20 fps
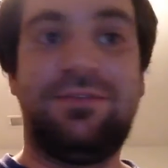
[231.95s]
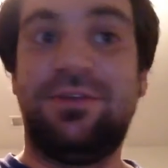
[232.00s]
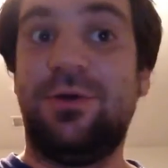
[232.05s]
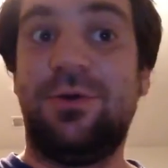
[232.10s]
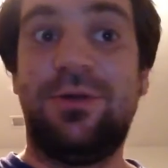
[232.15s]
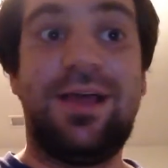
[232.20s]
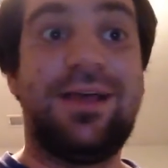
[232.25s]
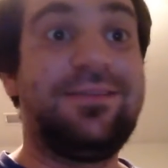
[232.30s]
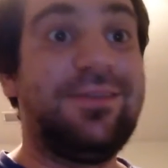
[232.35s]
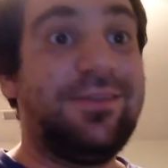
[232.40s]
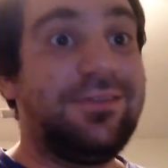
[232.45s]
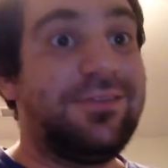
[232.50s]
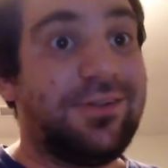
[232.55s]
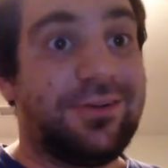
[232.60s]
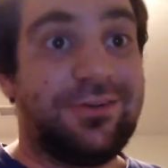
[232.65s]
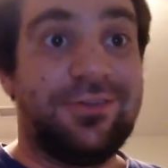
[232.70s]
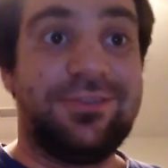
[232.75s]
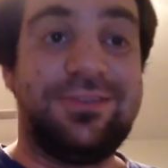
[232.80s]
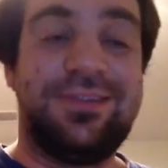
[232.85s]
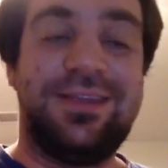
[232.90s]
to go on XL
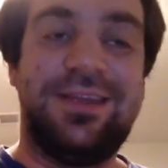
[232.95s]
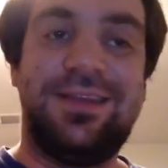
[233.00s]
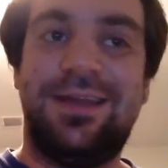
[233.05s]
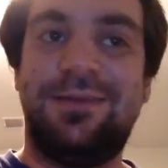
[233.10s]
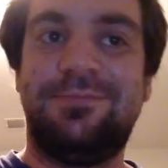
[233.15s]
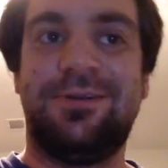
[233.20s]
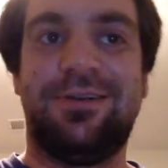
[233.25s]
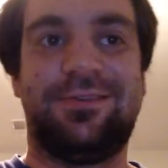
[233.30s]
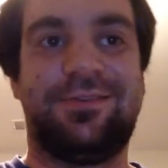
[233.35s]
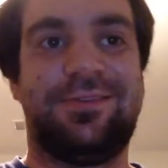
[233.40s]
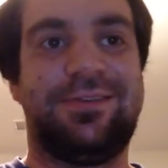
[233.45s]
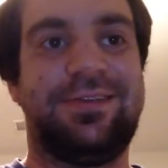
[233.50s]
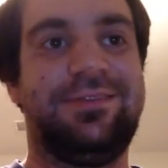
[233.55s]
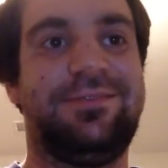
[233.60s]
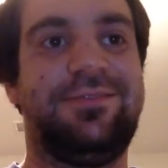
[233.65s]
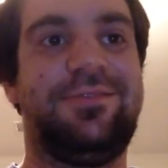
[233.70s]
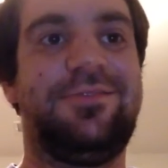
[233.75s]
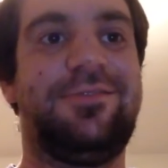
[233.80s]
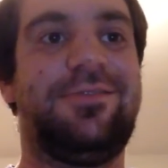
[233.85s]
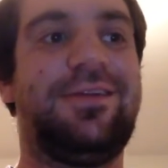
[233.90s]
circles to hit numbers, which
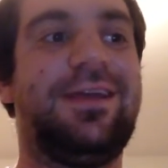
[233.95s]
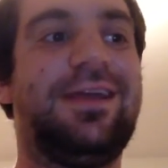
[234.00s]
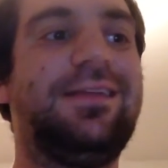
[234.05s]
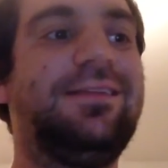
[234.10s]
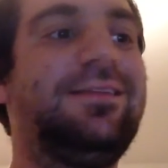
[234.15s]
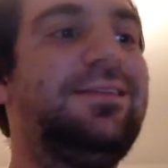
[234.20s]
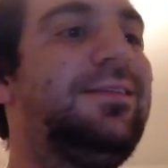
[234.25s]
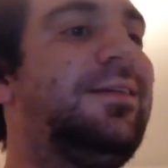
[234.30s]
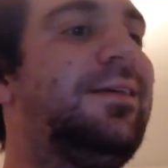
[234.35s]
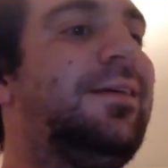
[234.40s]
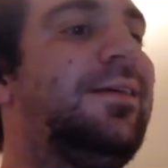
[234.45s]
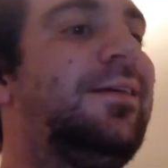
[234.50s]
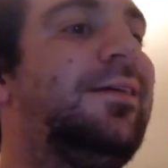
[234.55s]
is great.